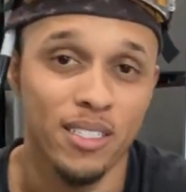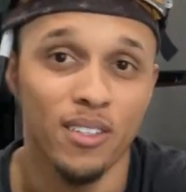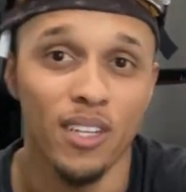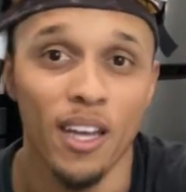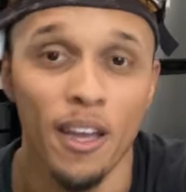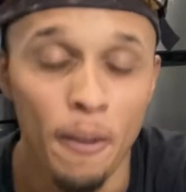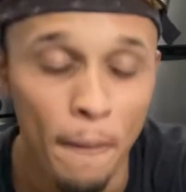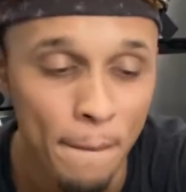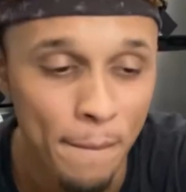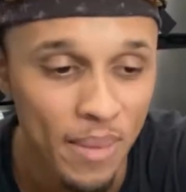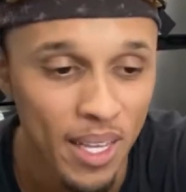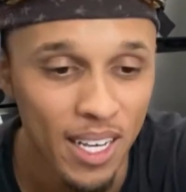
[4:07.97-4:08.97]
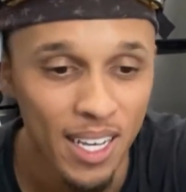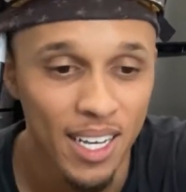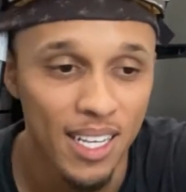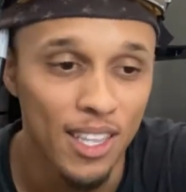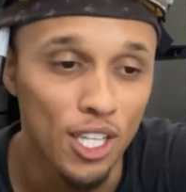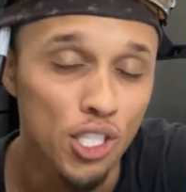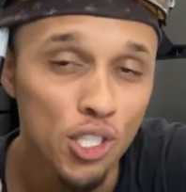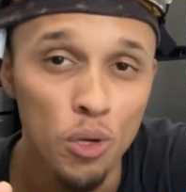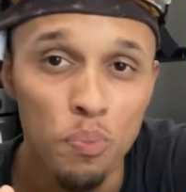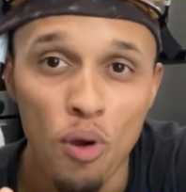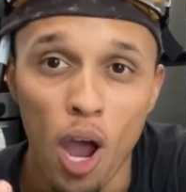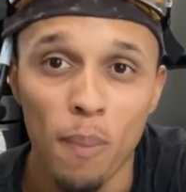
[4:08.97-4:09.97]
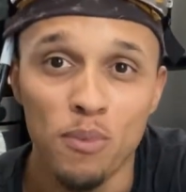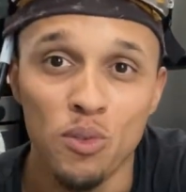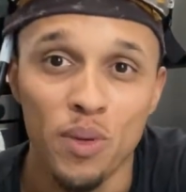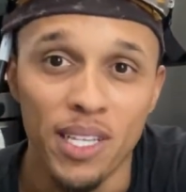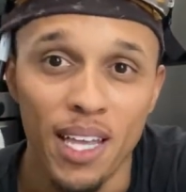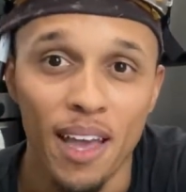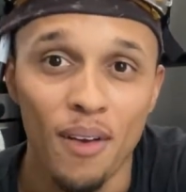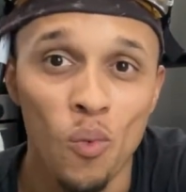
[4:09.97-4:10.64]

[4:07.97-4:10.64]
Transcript: Okay, there's two problems with that.